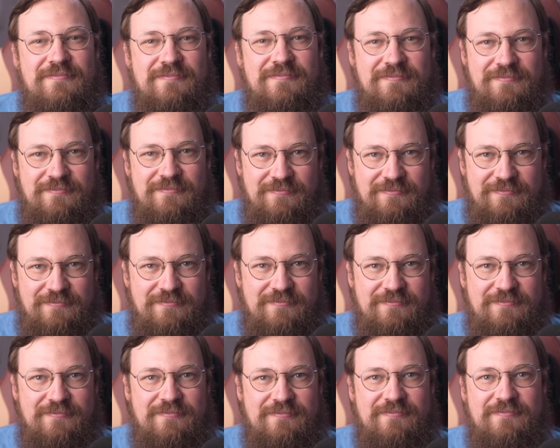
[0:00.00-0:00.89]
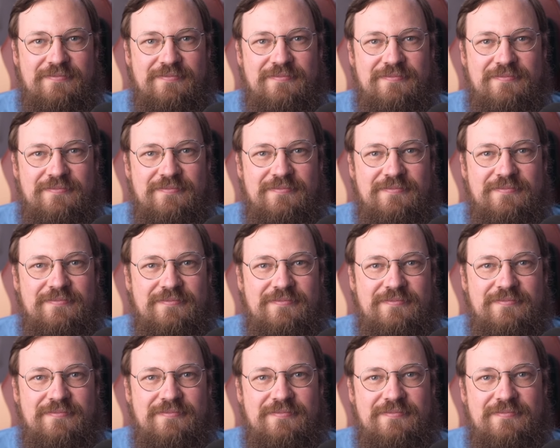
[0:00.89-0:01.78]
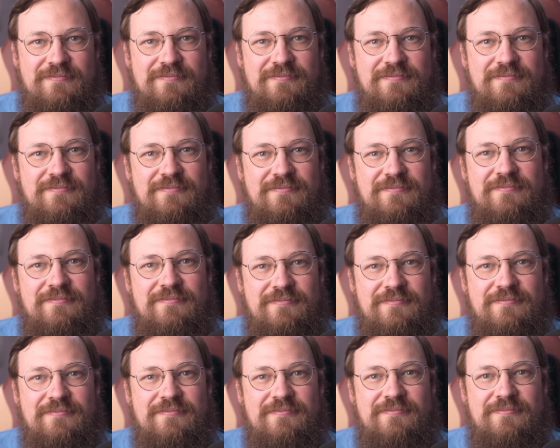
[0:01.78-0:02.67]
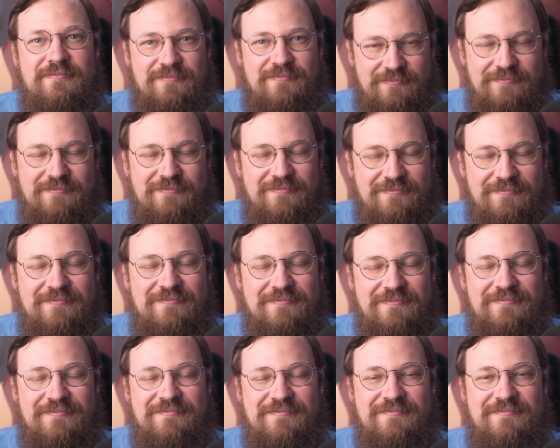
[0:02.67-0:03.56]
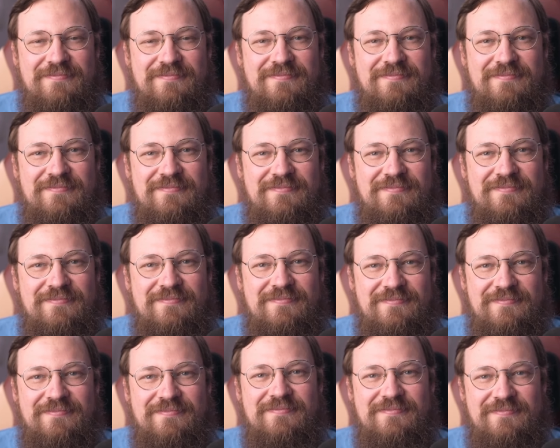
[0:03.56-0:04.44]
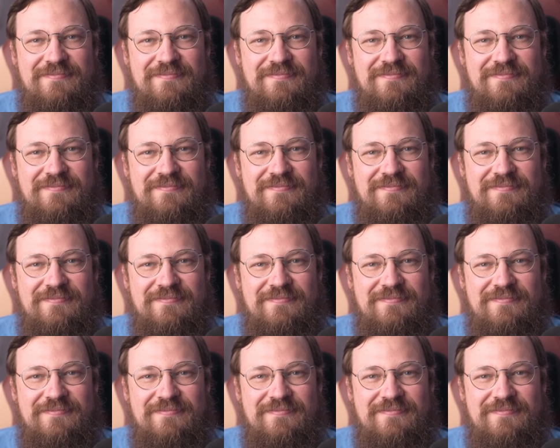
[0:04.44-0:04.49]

This person isn't speaking.